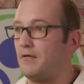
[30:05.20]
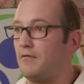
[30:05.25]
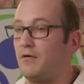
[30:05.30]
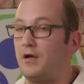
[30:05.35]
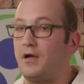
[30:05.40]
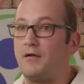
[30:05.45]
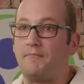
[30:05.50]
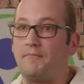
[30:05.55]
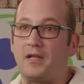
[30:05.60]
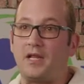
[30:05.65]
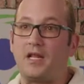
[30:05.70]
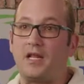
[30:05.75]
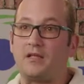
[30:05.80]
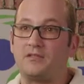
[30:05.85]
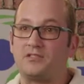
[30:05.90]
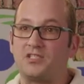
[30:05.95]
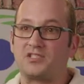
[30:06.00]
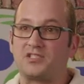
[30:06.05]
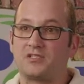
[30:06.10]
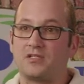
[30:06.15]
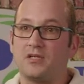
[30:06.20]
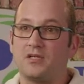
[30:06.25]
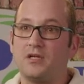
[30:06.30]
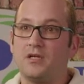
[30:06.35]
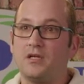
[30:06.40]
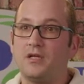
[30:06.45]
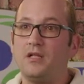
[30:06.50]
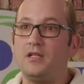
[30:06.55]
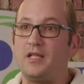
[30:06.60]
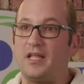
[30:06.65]
meaning just
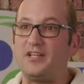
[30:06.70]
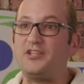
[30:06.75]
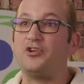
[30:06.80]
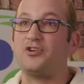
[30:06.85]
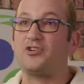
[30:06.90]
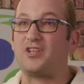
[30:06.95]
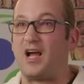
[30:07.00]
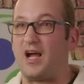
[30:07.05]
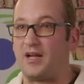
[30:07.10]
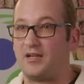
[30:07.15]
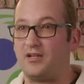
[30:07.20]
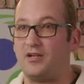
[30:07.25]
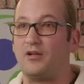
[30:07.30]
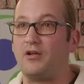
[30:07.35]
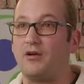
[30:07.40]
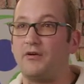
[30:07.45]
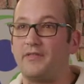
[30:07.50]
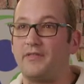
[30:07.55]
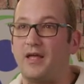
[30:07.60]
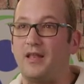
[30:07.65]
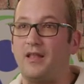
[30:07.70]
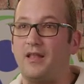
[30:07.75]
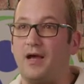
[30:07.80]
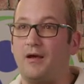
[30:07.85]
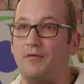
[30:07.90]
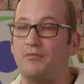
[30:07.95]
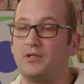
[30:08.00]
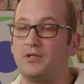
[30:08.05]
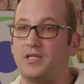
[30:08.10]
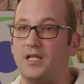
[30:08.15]
let your doctor know that I
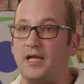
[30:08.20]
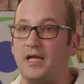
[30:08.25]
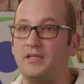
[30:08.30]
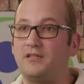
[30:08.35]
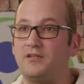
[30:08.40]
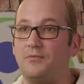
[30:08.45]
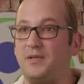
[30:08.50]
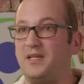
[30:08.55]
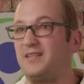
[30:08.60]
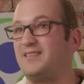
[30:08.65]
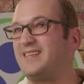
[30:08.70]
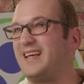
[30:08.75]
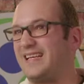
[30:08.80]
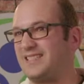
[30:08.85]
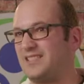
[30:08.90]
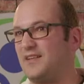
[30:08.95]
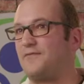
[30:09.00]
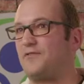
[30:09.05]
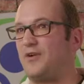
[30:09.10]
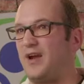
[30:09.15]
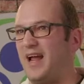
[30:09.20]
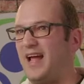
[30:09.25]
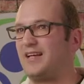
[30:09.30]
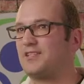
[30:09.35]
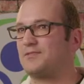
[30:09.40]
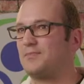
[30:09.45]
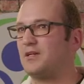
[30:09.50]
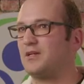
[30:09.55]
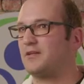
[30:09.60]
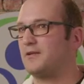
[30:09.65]
would like to be tested for
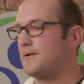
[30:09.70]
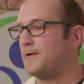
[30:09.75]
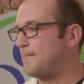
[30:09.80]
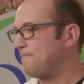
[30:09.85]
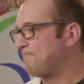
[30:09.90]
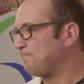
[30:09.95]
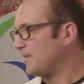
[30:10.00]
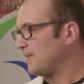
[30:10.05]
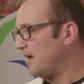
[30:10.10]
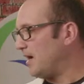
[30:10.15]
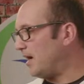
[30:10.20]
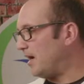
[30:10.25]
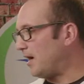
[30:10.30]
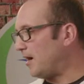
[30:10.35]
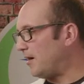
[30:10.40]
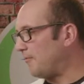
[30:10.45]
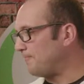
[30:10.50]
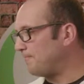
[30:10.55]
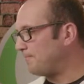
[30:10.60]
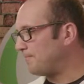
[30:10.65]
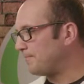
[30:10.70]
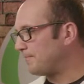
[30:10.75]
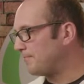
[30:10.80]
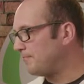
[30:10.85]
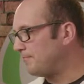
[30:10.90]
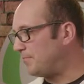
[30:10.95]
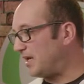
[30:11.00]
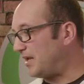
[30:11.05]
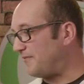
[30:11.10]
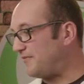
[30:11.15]
asthma. Um,
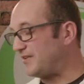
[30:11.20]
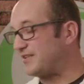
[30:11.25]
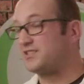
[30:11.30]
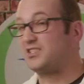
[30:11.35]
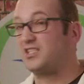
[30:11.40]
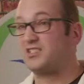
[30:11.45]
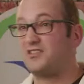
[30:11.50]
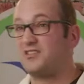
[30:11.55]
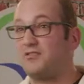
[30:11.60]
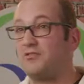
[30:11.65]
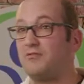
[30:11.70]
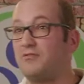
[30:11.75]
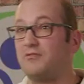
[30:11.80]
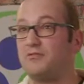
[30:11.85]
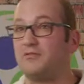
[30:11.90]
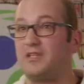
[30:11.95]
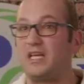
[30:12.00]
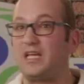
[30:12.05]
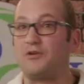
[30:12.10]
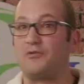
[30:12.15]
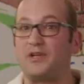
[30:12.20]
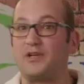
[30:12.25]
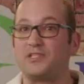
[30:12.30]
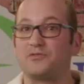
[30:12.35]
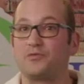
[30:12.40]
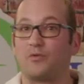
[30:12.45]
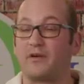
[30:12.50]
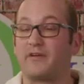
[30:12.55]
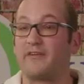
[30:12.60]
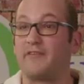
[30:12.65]
but if it's just to decrease
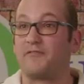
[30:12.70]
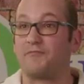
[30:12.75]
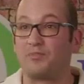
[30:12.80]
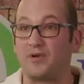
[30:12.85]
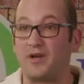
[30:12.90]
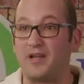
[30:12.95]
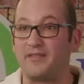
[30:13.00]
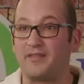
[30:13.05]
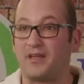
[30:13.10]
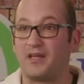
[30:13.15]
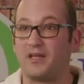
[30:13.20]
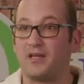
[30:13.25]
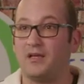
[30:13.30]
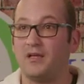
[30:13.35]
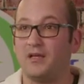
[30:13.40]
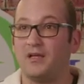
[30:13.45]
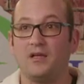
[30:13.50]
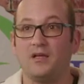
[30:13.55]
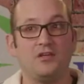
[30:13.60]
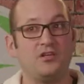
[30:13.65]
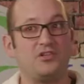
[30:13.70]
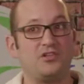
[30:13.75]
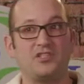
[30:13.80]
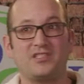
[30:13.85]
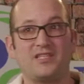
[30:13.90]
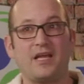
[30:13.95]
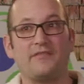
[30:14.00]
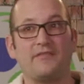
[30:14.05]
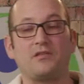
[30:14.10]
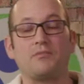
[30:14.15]
work of breathing, you just
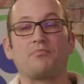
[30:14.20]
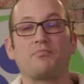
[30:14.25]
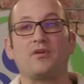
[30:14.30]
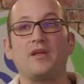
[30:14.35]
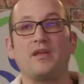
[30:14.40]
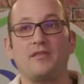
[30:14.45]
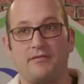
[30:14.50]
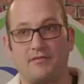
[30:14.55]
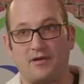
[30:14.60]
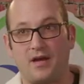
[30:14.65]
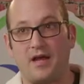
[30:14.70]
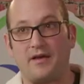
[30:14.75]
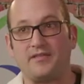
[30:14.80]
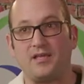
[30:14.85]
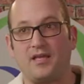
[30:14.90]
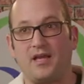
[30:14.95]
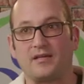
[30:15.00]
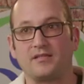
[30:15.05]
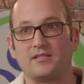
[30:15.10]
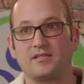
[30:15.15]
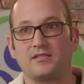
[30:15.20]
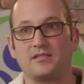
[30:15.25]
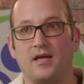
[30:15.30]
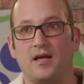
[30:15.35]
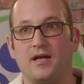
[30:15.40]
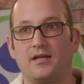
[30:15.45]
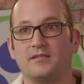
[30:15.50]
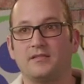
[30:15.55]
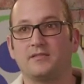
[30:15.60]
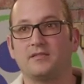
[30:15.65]
have to breathe throughout the
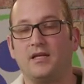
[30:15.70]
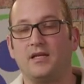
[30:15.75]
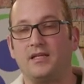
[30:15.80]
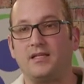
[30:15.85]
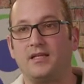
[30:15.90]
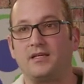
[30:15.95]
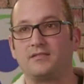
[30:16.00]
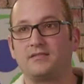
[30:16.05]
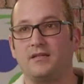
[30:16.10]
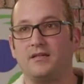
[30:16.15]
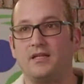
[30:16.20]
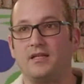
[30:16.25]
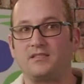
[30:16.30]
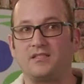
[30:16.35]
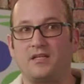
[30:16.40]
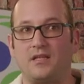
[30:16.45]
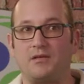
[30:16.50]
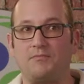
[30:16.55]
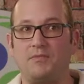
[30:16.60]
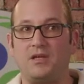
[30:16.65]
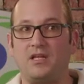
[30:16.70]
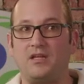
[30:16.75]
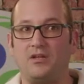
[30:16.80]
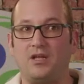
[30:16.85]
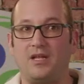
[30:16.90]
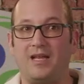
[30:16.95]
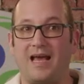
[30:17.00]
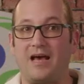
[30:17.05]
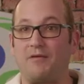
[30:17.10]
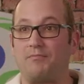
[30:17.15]
exercise. It doesn't necessarily mean you
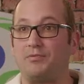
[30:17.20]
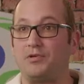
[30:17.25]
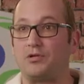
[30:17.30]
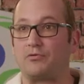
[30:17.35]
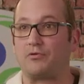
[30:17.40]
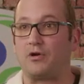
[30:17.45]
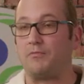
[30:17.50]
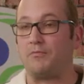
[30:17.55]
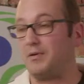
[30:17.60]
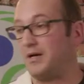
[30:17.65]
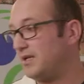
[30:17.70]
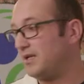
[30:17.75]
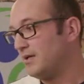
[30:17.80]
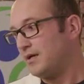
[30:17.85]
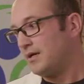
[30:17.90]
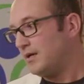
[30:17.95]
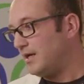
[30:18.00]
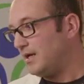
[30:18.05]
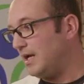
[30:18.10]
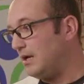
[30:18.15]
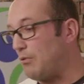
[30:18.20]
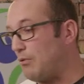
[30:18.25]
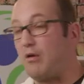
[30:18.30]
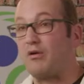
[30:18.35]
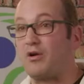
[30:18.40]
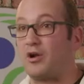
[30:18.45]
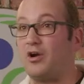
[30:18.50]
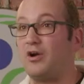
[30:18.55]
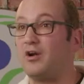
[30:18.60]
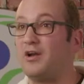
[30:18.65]
need albuterol, but it won't
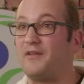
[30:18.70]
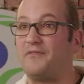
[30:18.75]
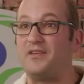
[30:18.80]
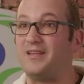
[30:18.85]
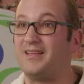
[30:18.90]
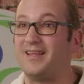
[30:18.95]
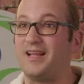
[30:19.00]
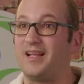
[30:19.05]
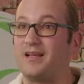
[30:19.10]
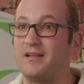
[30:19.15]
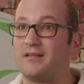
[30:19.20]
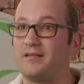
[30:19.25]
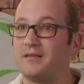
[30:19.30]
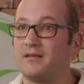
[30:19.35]
hurt if you did it.